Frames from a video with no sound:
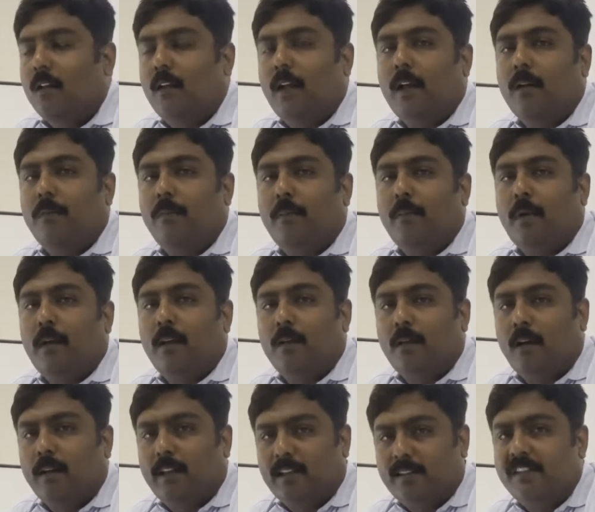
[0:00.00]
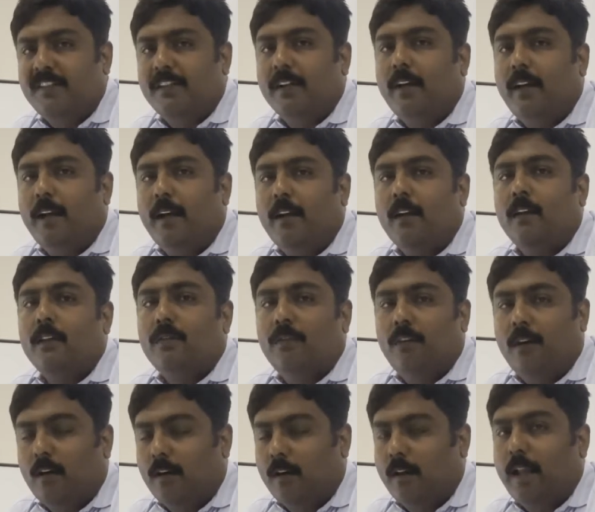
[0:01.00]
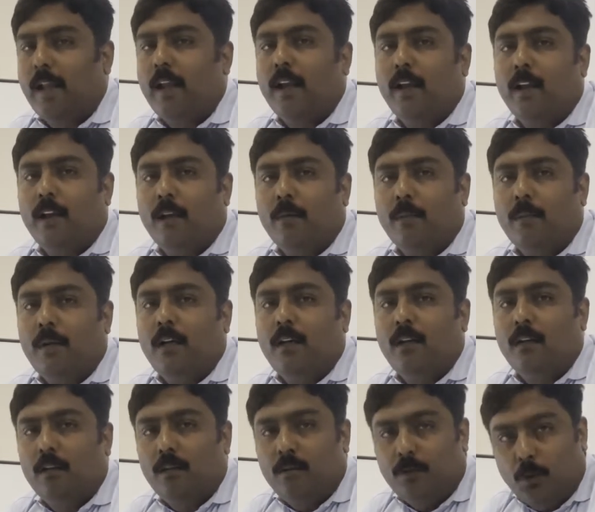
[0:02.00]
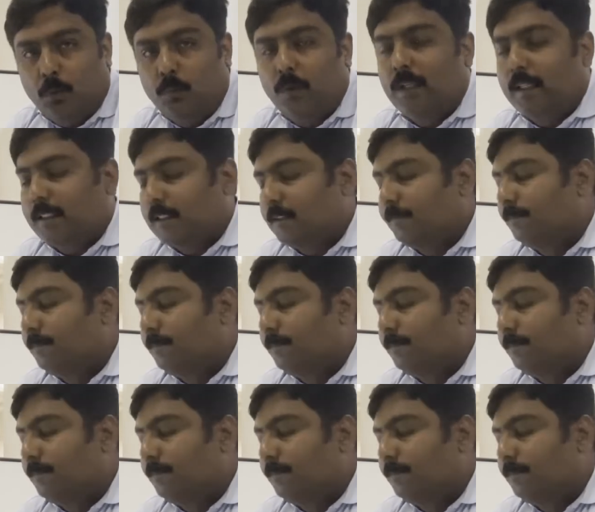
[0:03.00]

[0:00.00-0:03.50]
and essential data for AML to work.